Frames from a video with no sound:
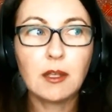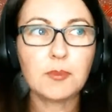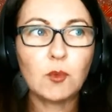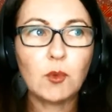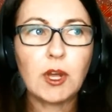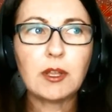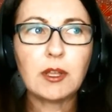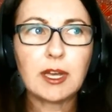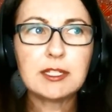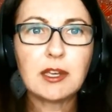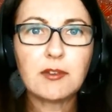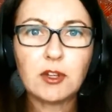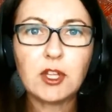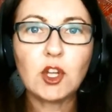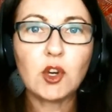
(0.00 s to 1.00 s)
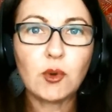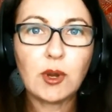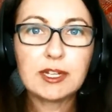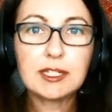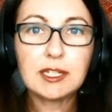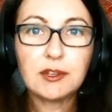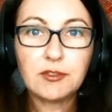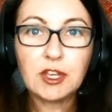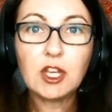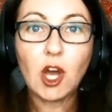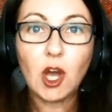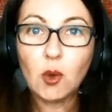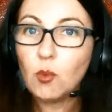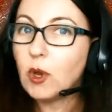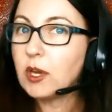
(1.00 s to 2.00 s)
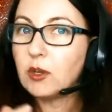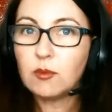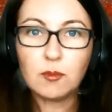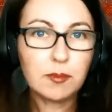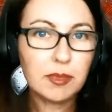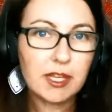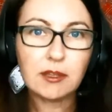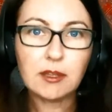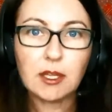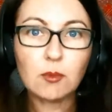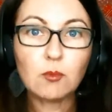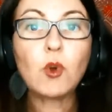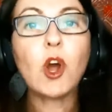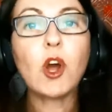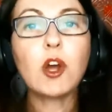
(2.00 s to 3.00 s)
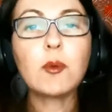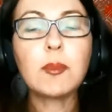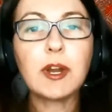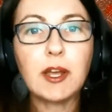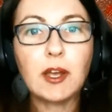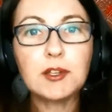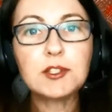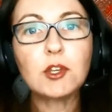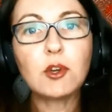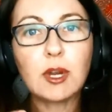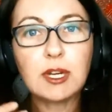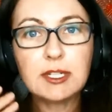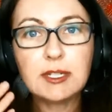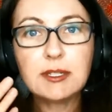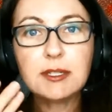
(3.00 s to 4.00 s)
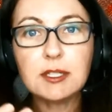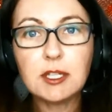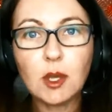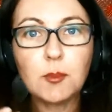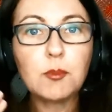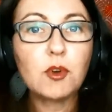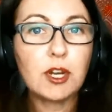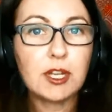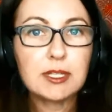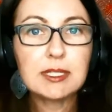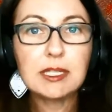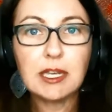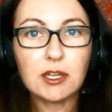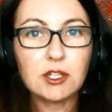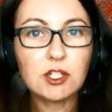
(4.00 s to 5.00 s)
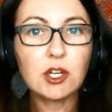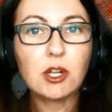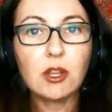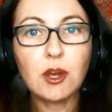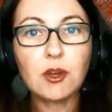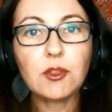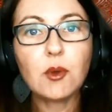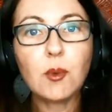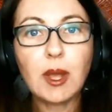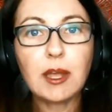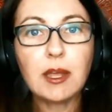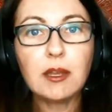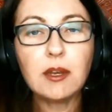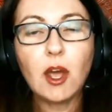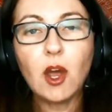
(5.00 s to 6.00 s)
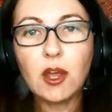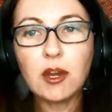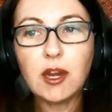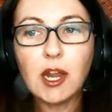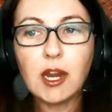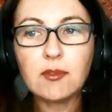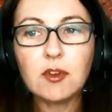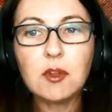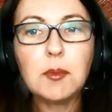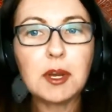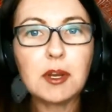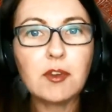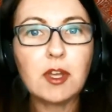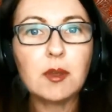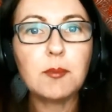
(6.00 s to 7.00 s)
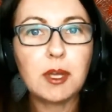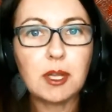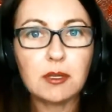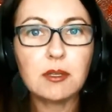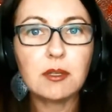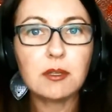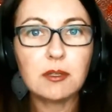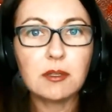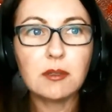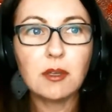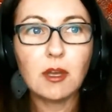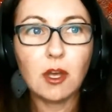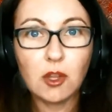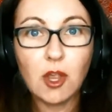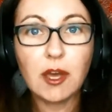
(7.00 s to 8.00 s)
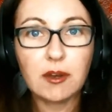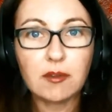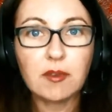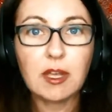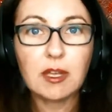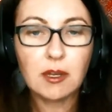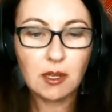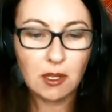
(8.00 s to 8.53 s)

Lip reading: well, I definitely corrected if he got one blatantly wrong, but I also corrected some pronunciation along the way. Not every bit of it, but a lot of it.